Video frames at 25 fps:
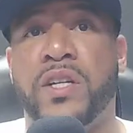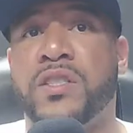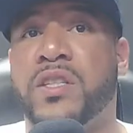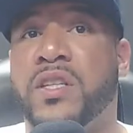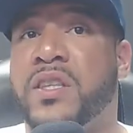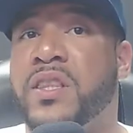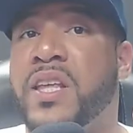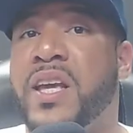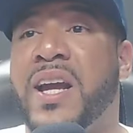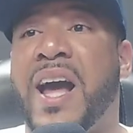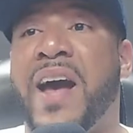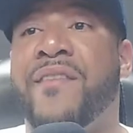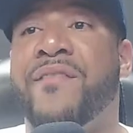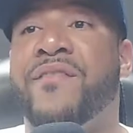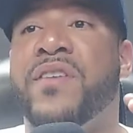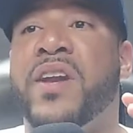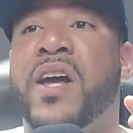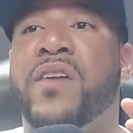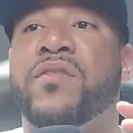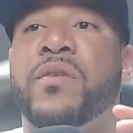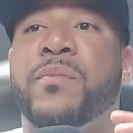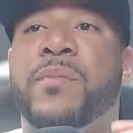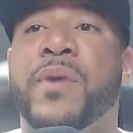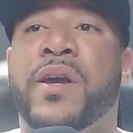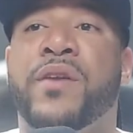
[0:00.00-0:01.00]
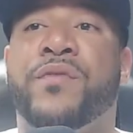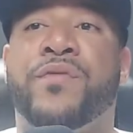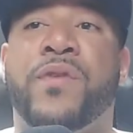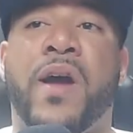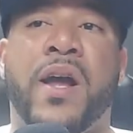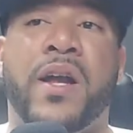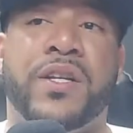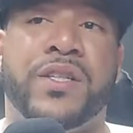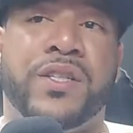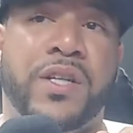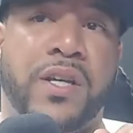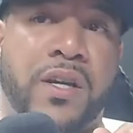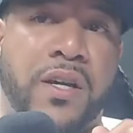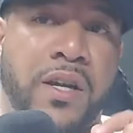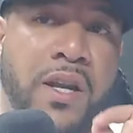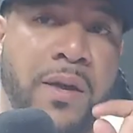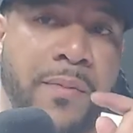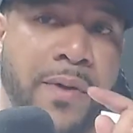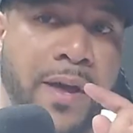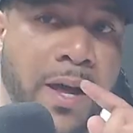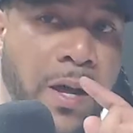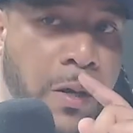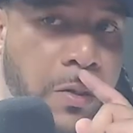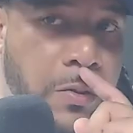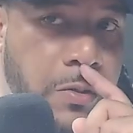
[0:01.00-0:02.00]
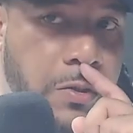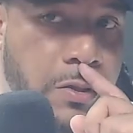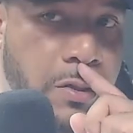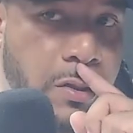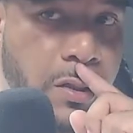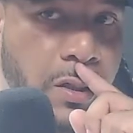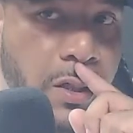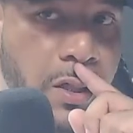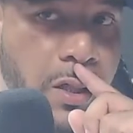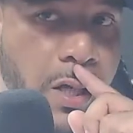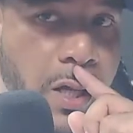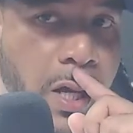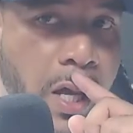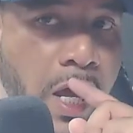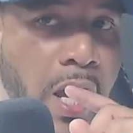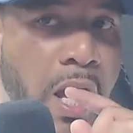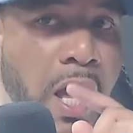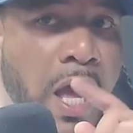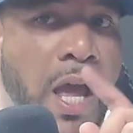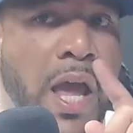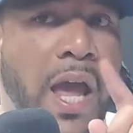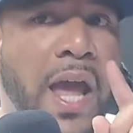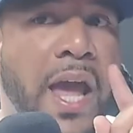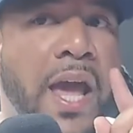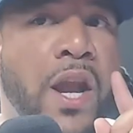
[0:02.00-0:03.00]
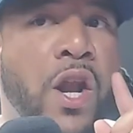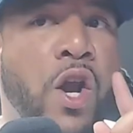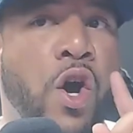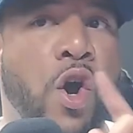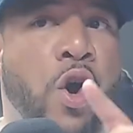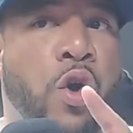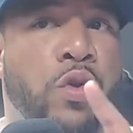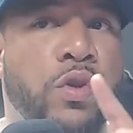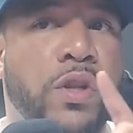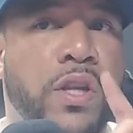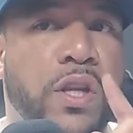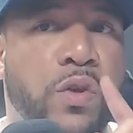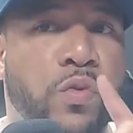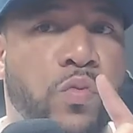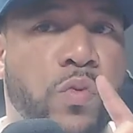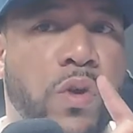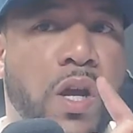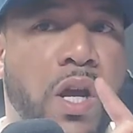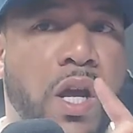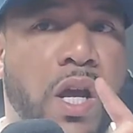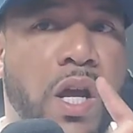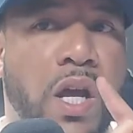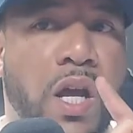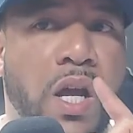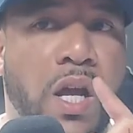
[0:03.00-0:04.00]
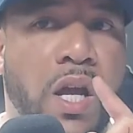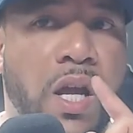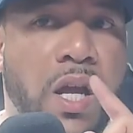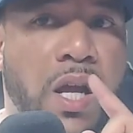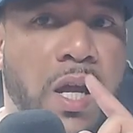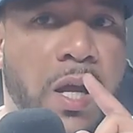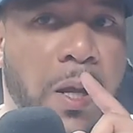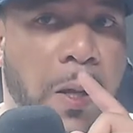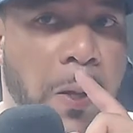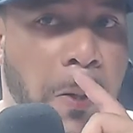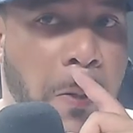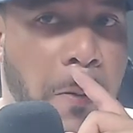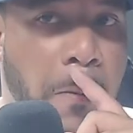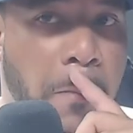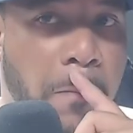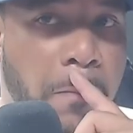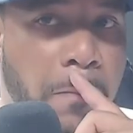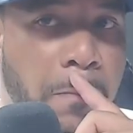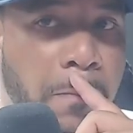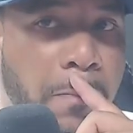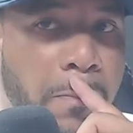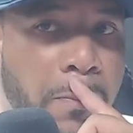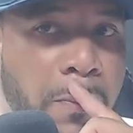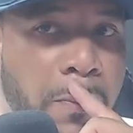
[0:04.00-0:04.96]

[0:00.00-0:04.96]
the thing: I've never made fried chicken at my house. You told me. And I remember I gave you some one time. He was